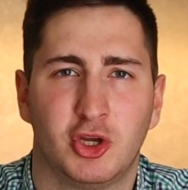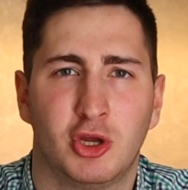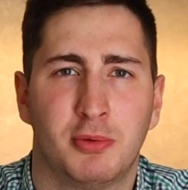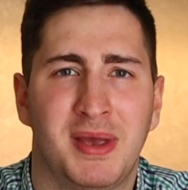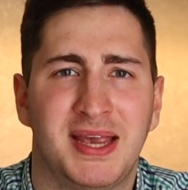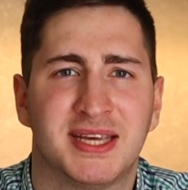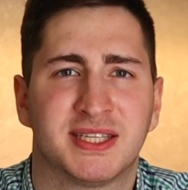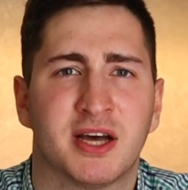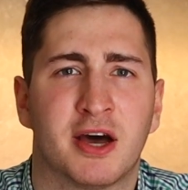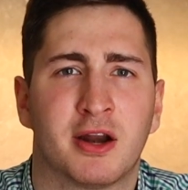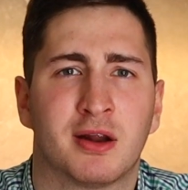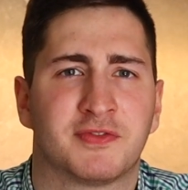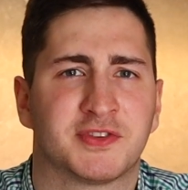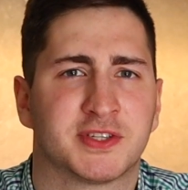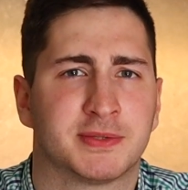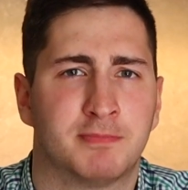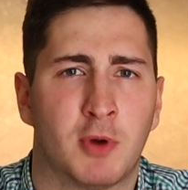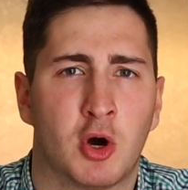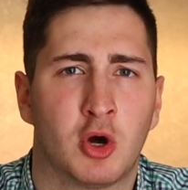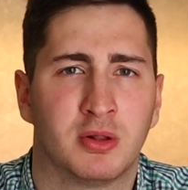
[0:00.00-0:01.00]
You may start
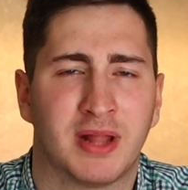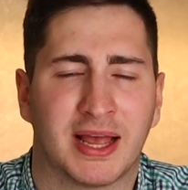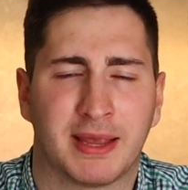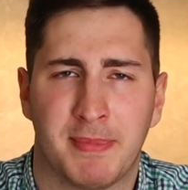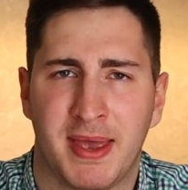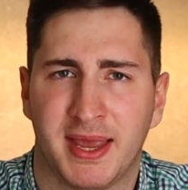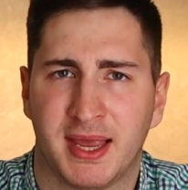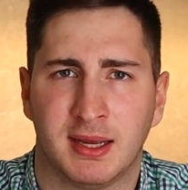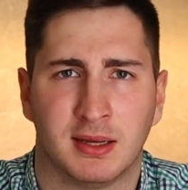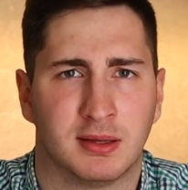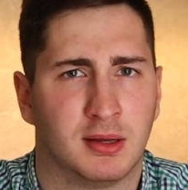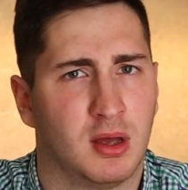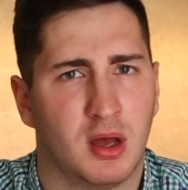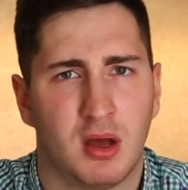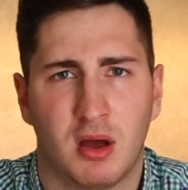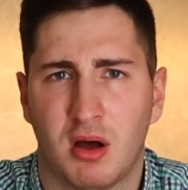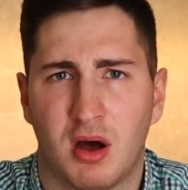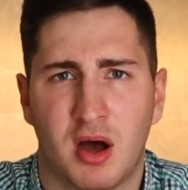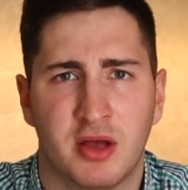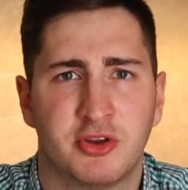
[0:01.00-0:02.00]
off small, like making
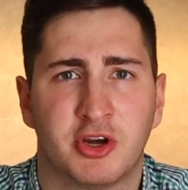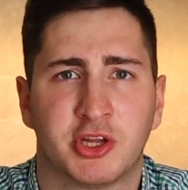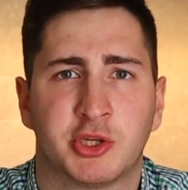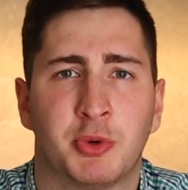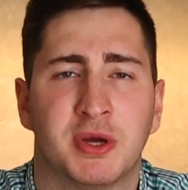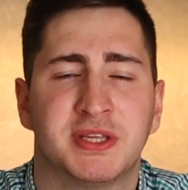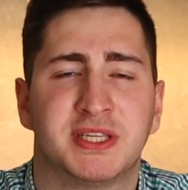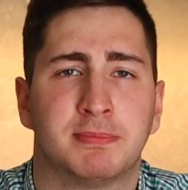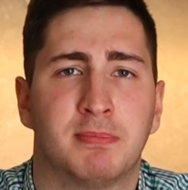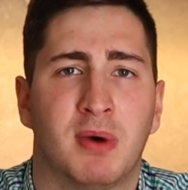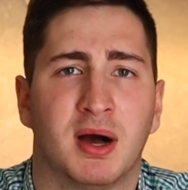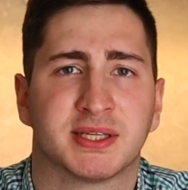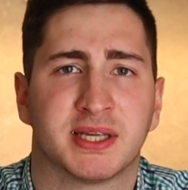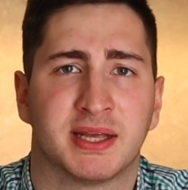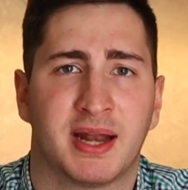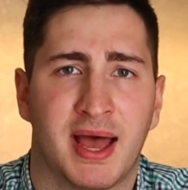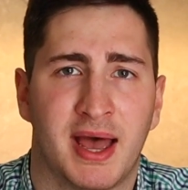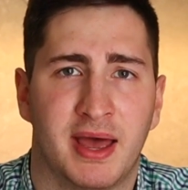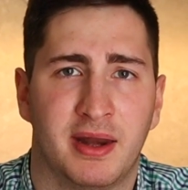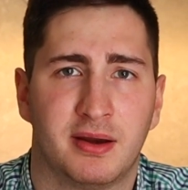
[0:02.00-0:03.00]
under 20
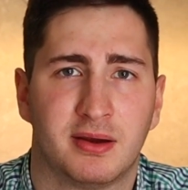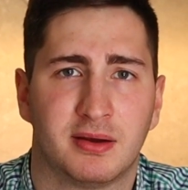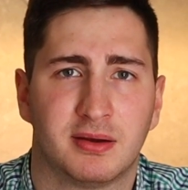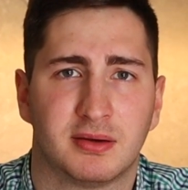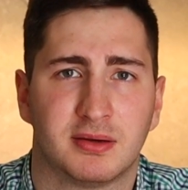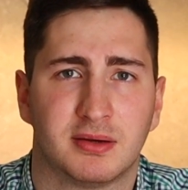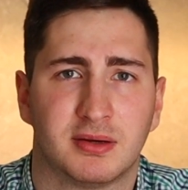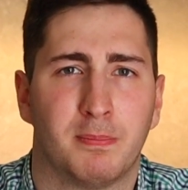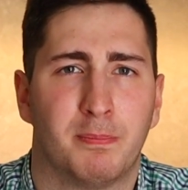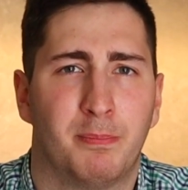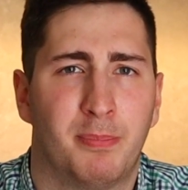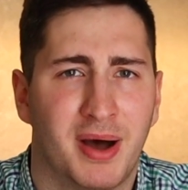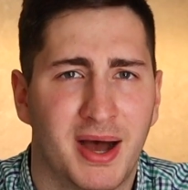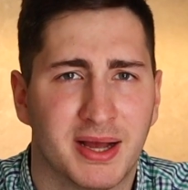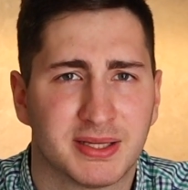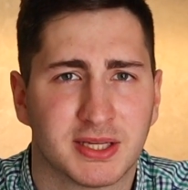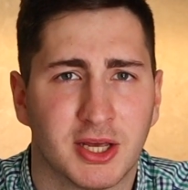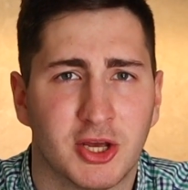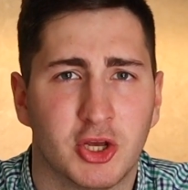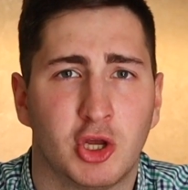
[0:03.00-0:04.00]
bucks an ad,
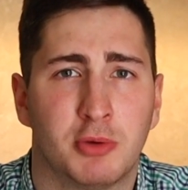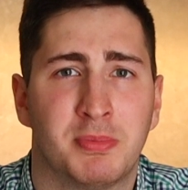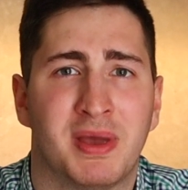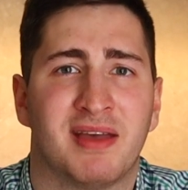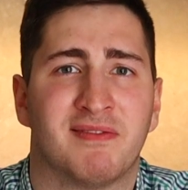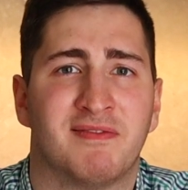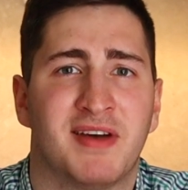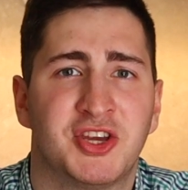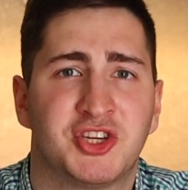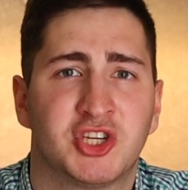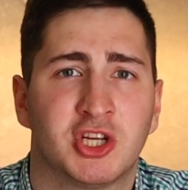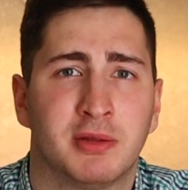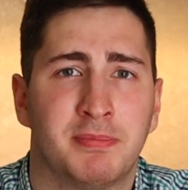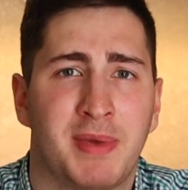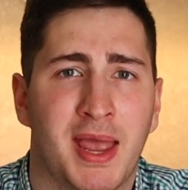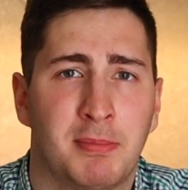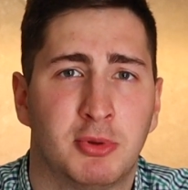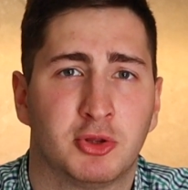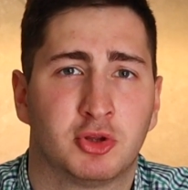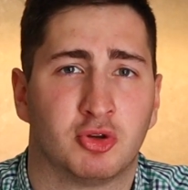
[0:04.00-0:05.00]
but you may eventually
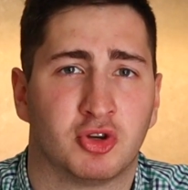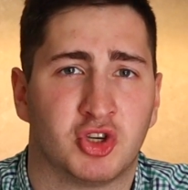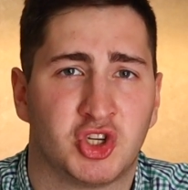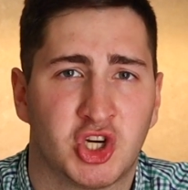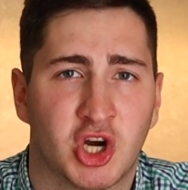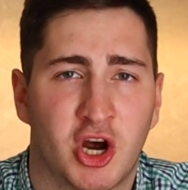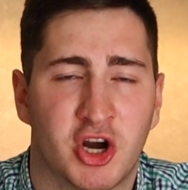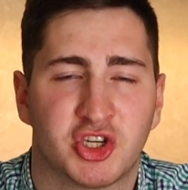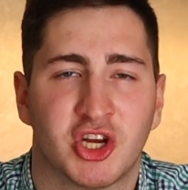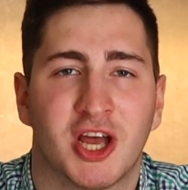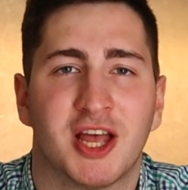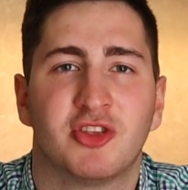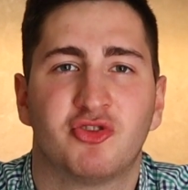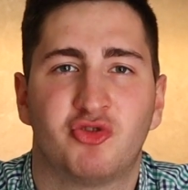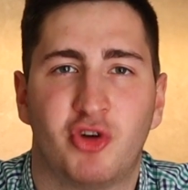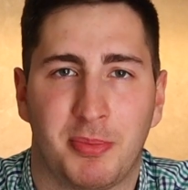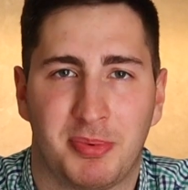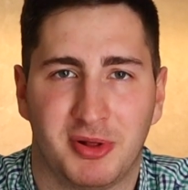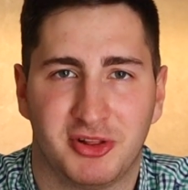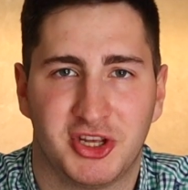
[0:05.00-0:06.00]
be able to charge
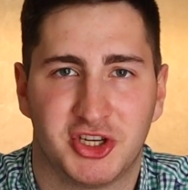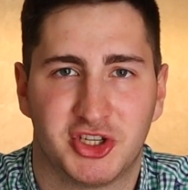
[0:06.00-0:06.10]
triple